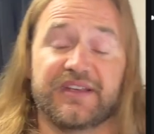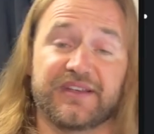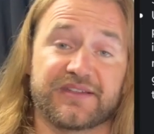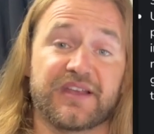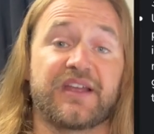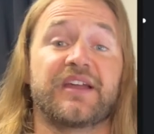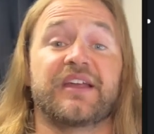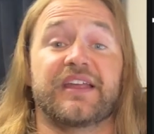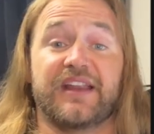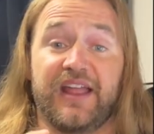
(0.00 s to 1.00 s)
is
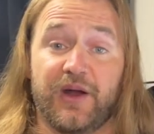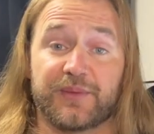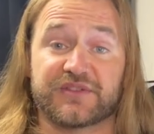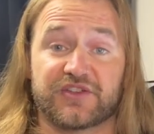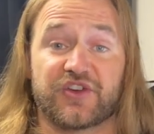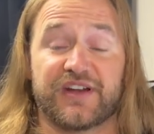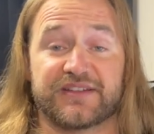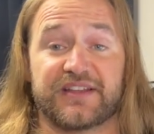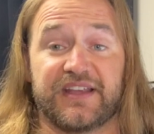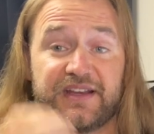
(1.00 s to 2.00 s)
it helps to
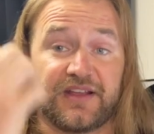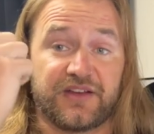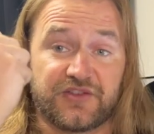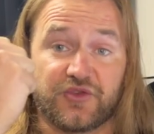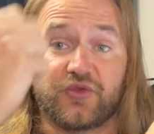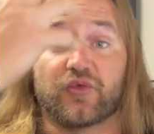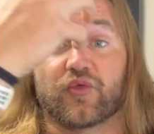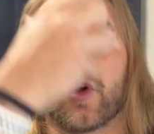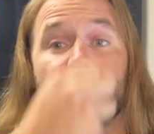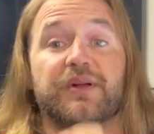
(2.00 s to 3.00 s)
translate to
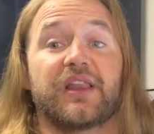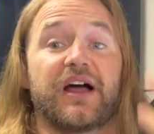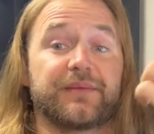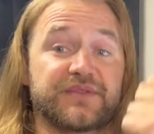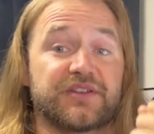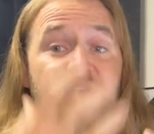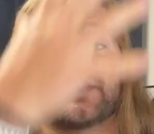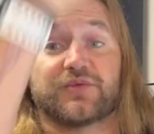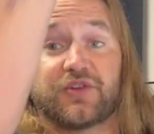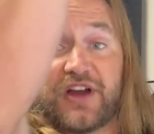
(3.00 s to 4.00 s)
rope climbs. So as we're